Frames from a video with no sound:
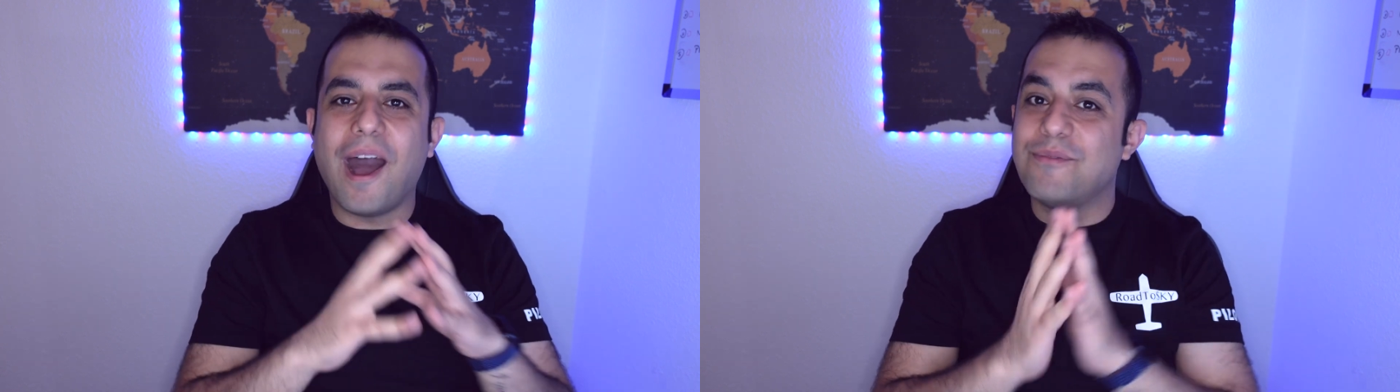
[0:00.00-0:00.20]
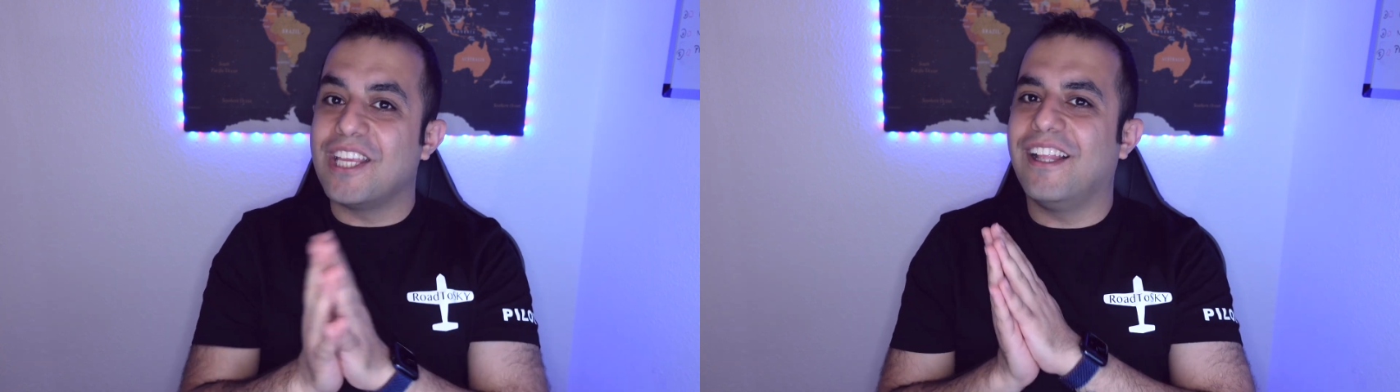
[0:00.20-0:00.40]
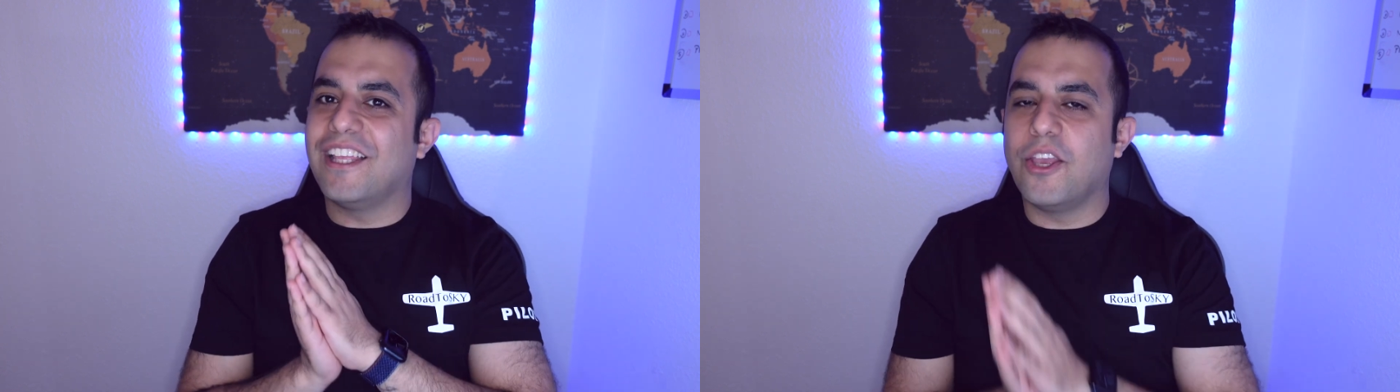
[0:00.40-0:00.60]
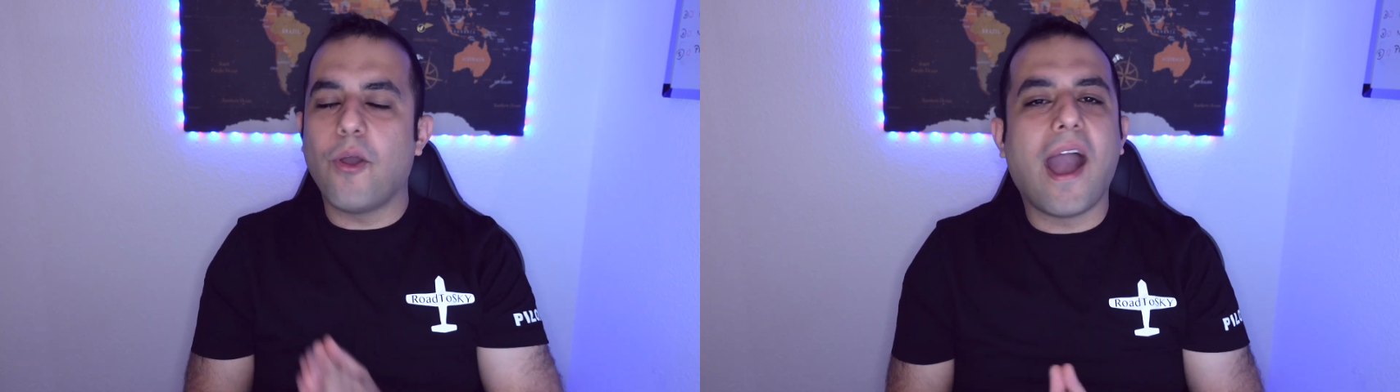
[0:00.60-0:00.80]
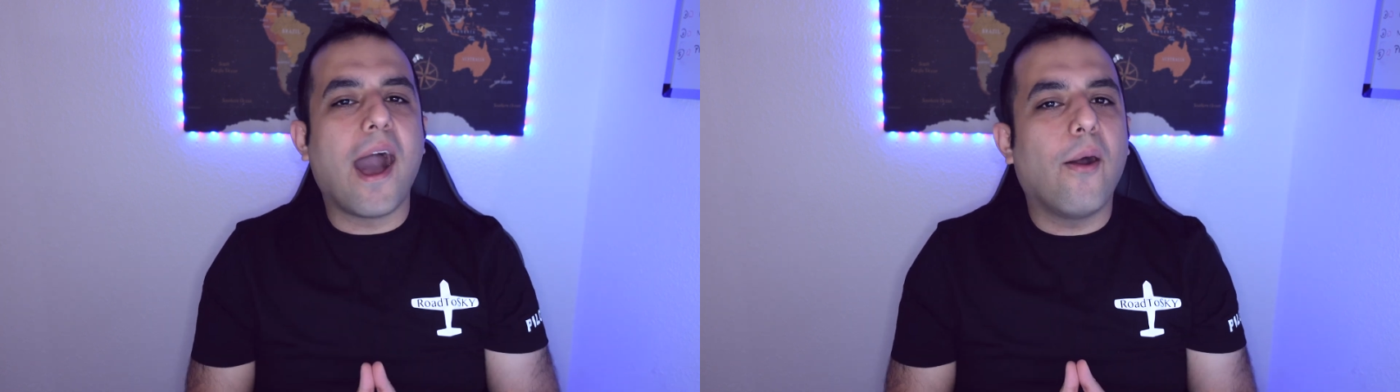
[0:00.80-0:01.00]
I'm telling you
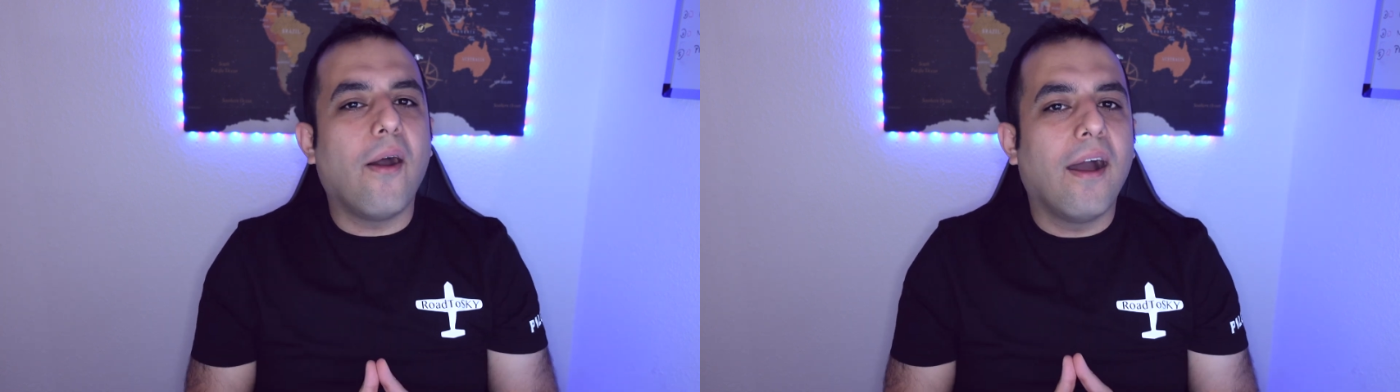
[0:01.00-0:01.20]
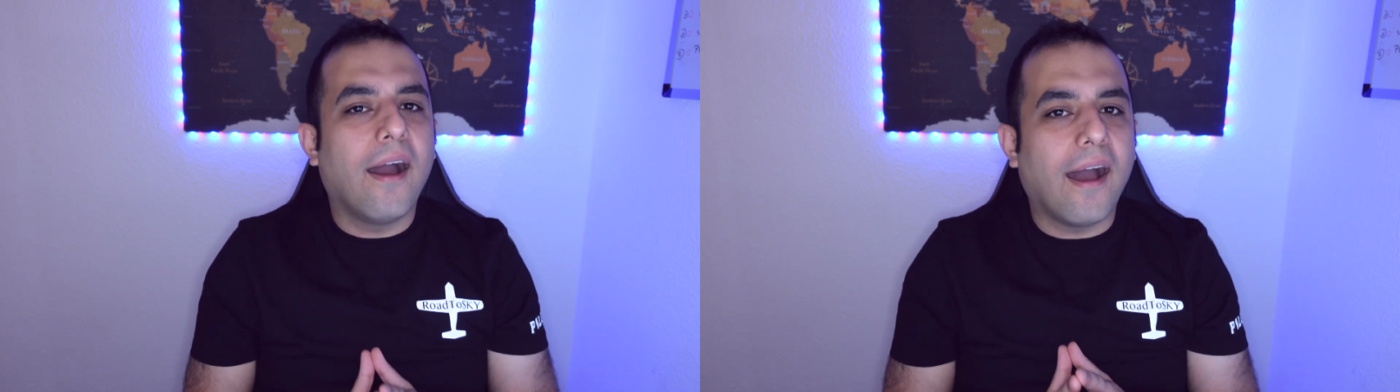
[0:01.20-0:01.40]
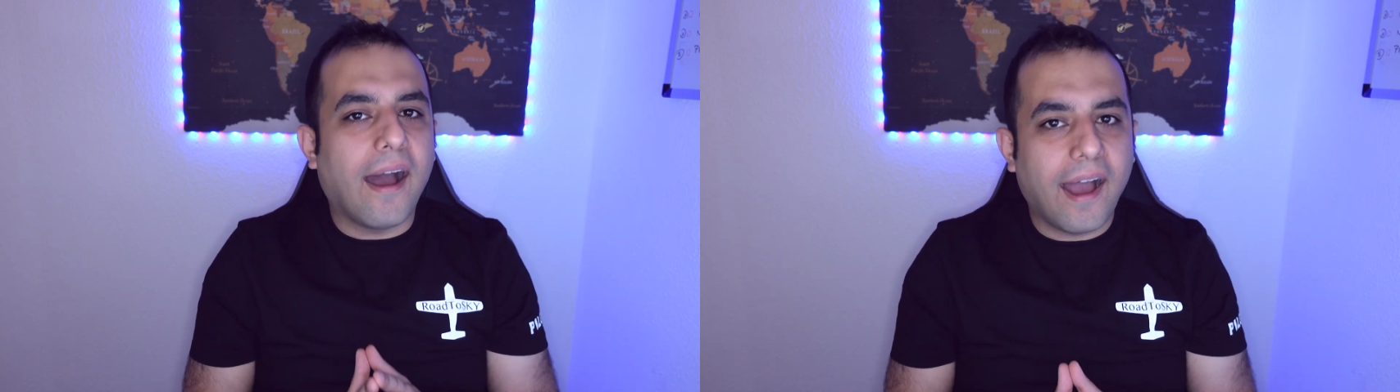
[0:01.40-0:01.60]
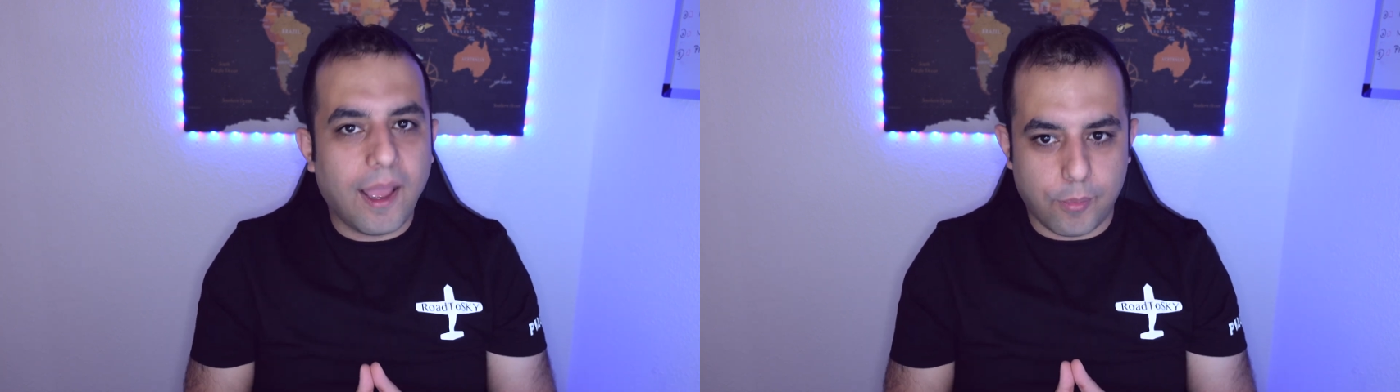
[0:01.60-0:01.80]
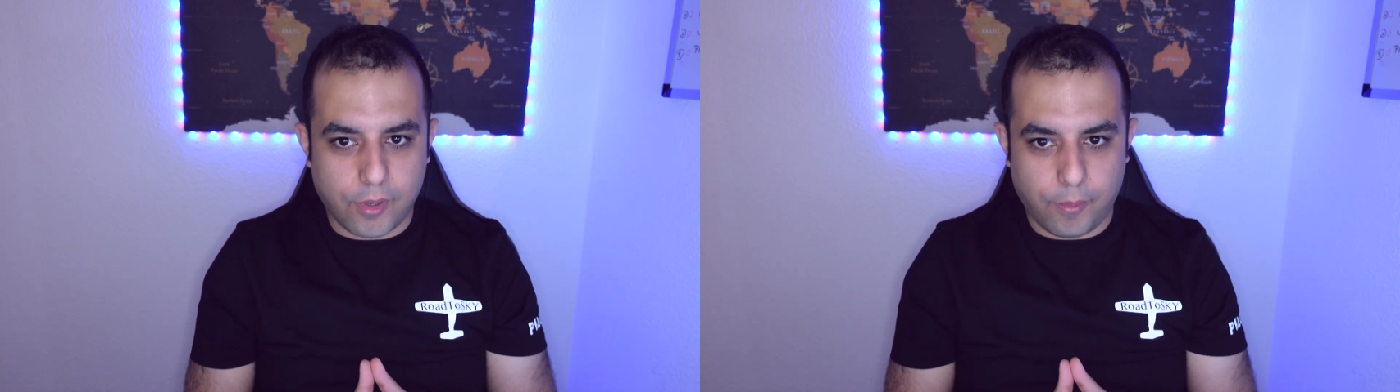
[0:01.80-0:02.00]
how
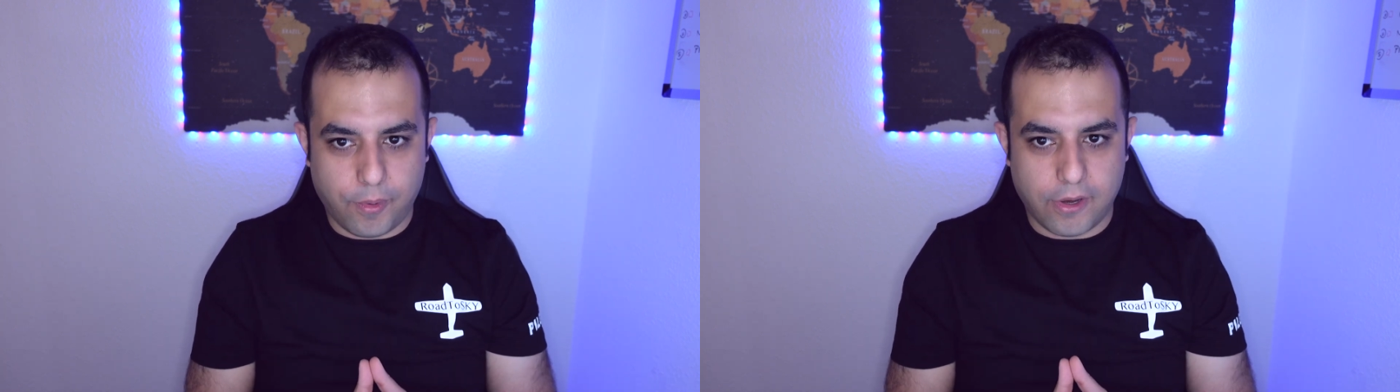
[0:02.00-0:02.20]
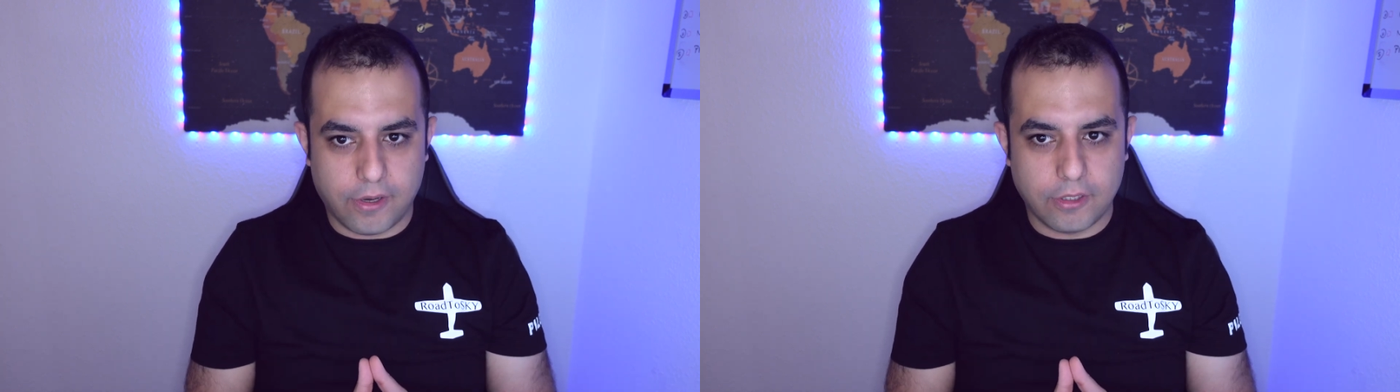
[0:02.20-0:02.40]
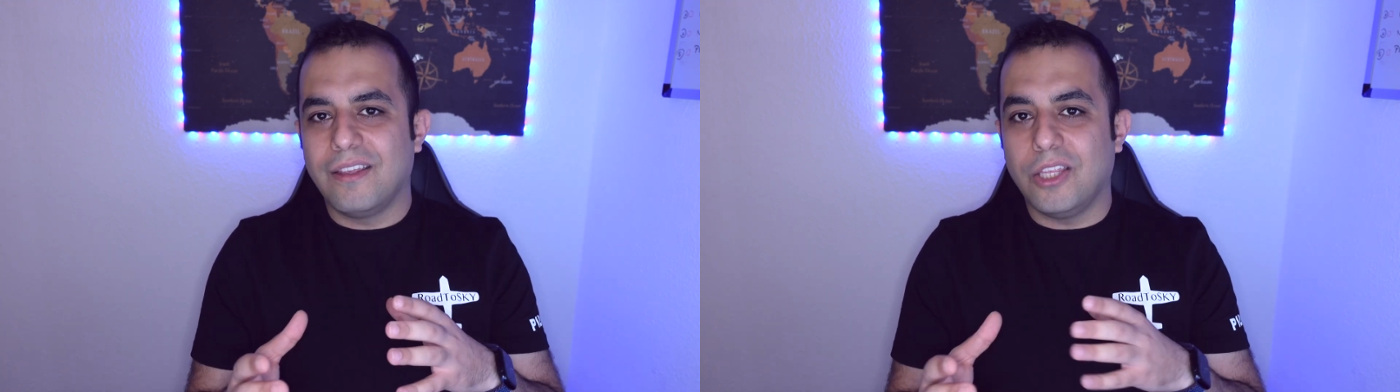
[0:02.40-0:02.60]
I prepared.